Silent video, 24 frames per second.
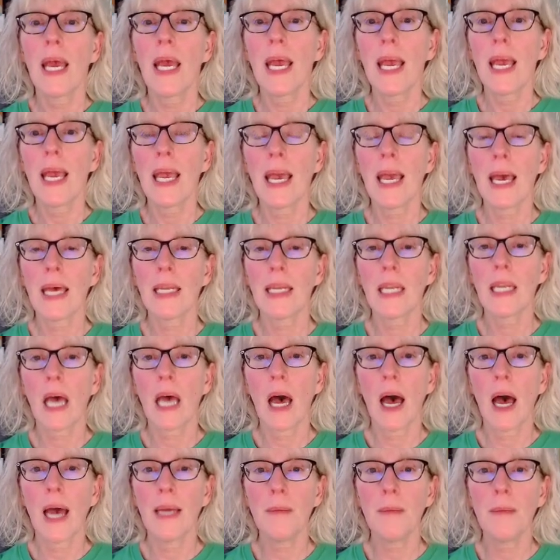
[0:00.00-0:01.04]
And
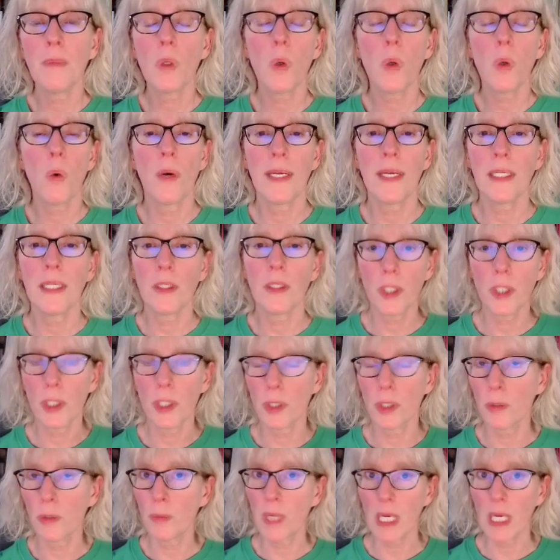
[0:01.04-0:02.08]
I'm going
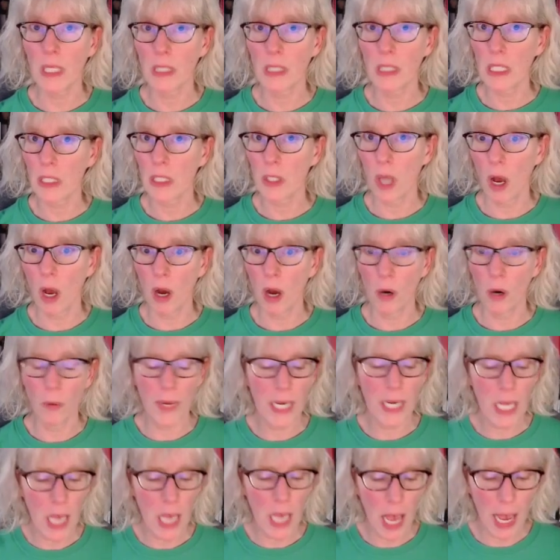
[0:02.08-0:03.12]
to, because it's
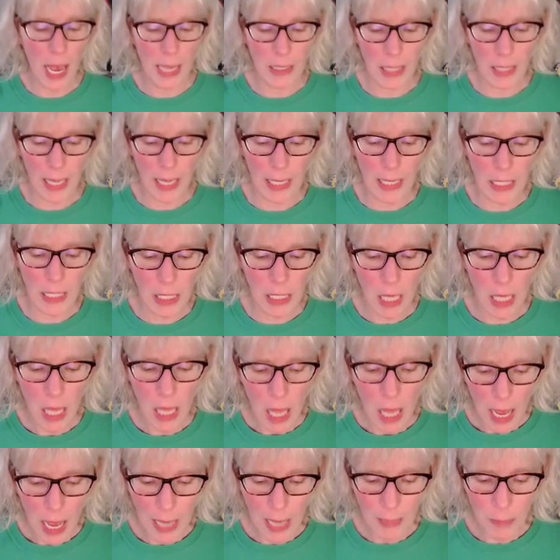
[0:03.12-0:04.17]
already highlighted,
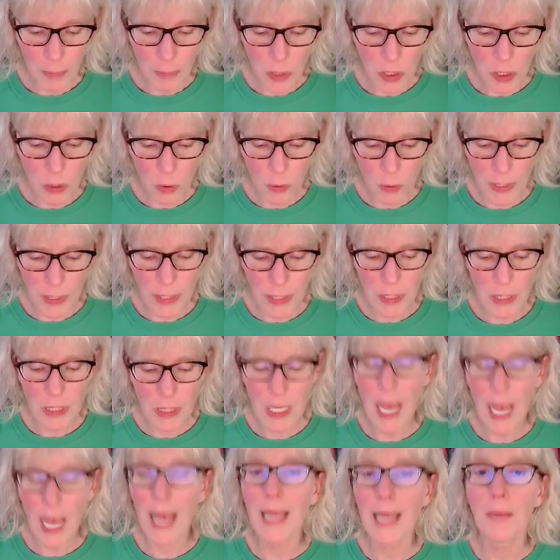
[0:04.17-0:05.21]
I'm just going to
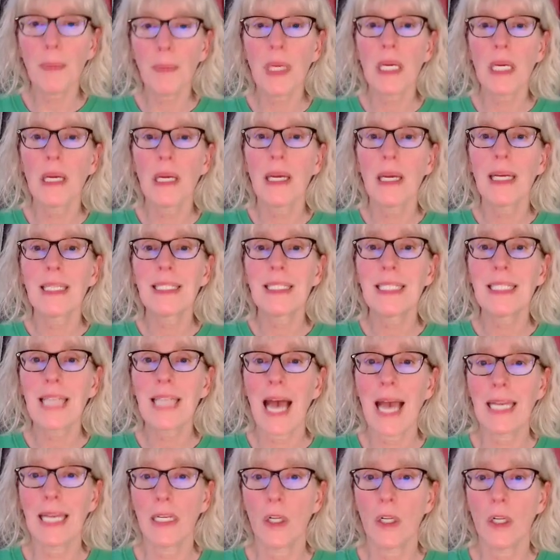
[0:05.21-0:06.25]
type
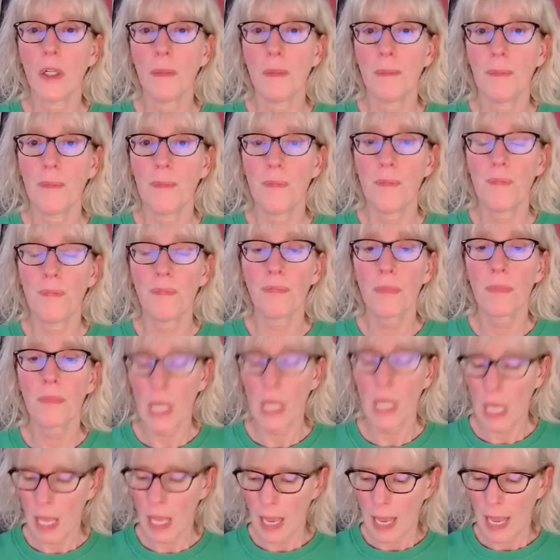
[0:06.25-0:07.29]
title.
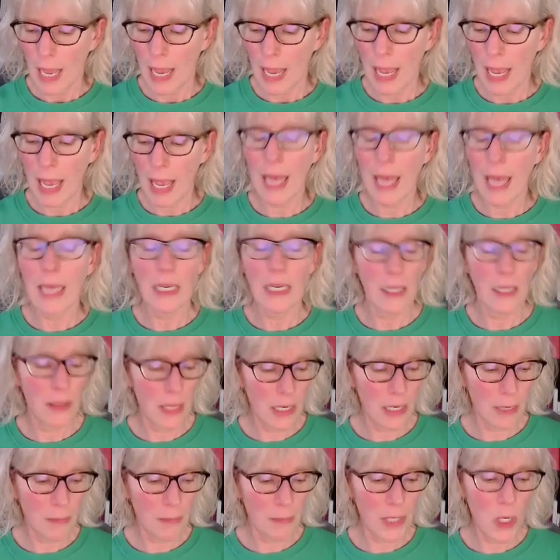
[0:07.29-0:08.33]
And
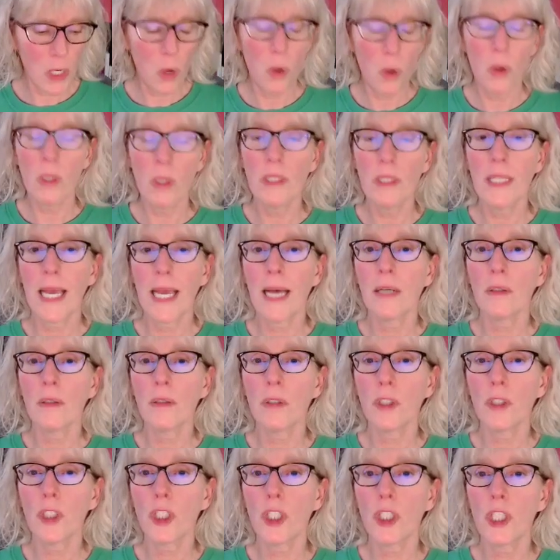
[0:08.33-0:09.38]
then I'm going to hold
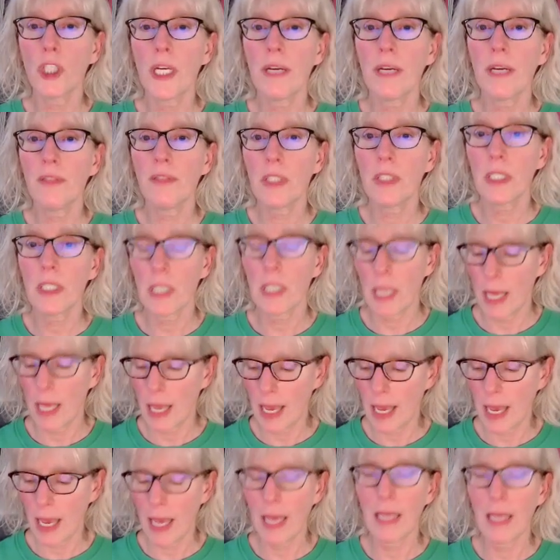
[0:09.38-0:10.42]
down Shift
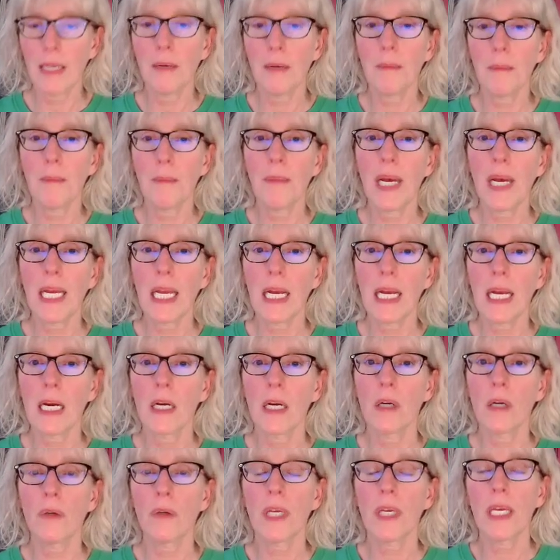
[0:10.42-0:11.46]
and my
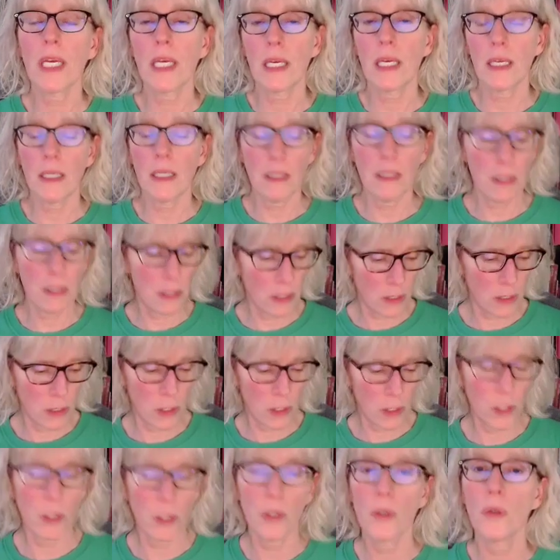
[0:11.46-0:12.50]
arrow keys
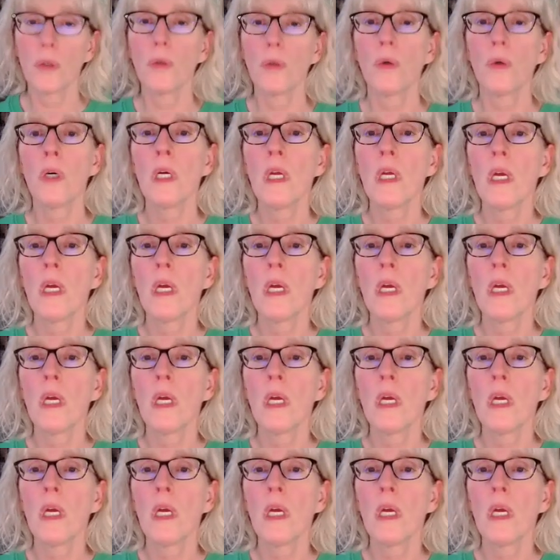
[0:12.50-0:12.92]
to